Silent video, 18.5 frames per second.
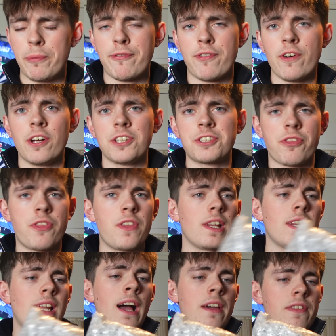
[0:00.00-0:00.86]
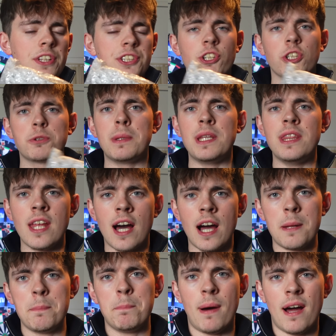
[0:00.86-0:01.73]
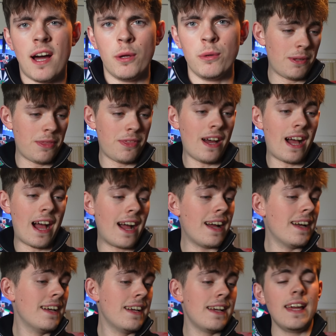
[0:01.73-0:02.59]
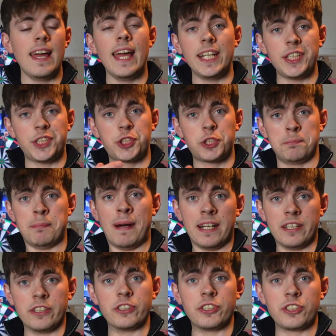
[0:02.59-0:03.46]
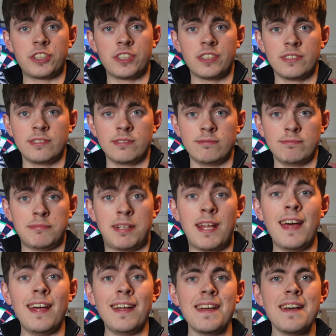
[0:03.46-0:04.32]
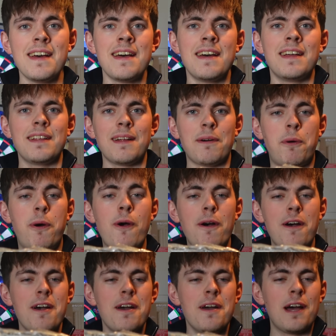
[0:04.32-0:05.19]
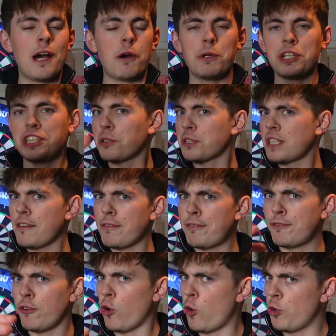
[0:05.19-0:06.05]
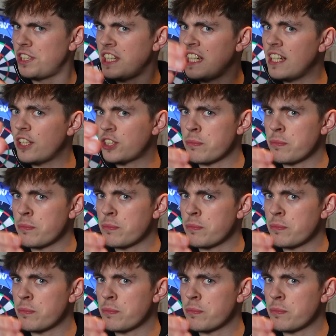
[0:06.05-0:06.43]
first, the light. This cost me £9. But that, it smells. I wish there was like 4D or